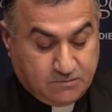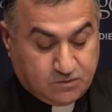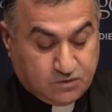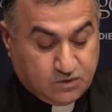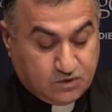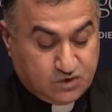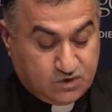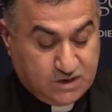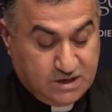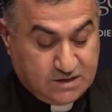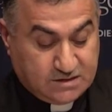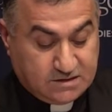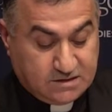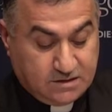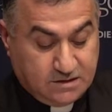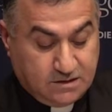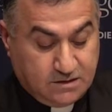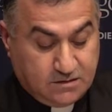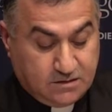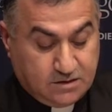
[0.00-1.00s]

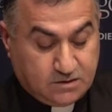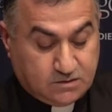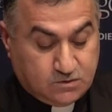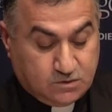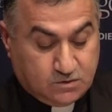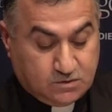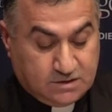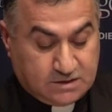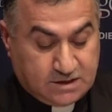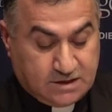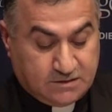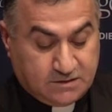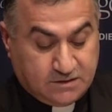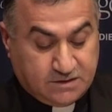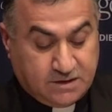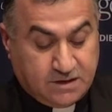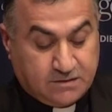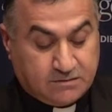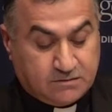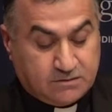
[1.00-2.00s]
rejecting the
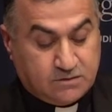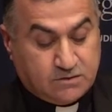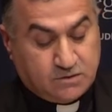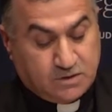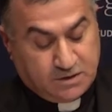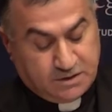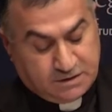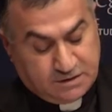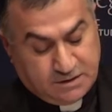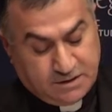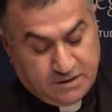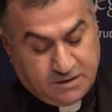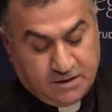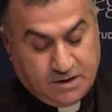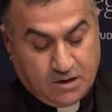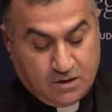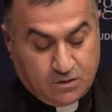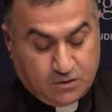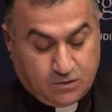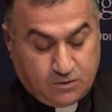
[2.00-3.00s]
totalitarian
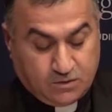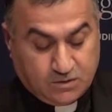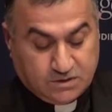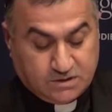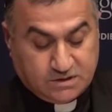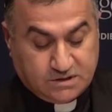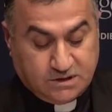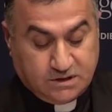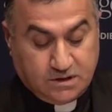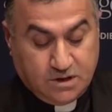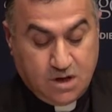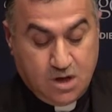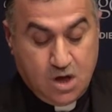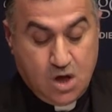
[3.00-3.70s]
authority